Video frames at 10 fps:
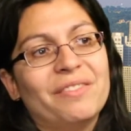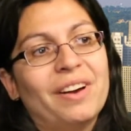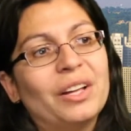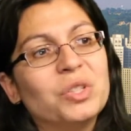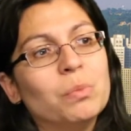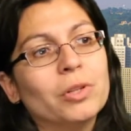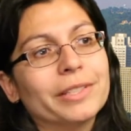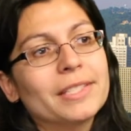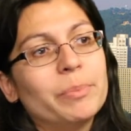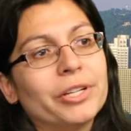valuable
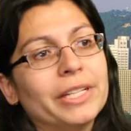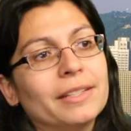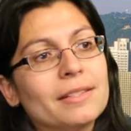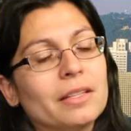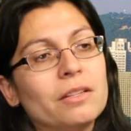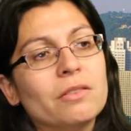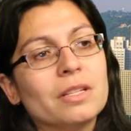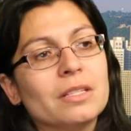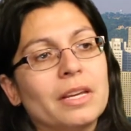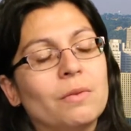experience that you
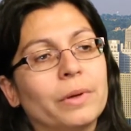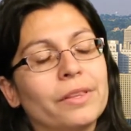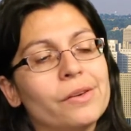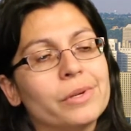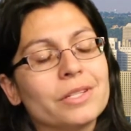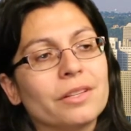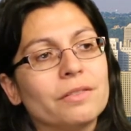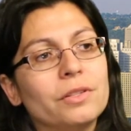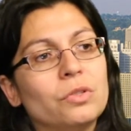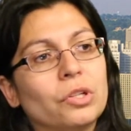can take with you into
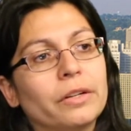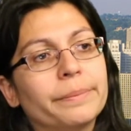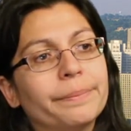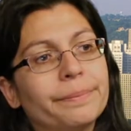the future.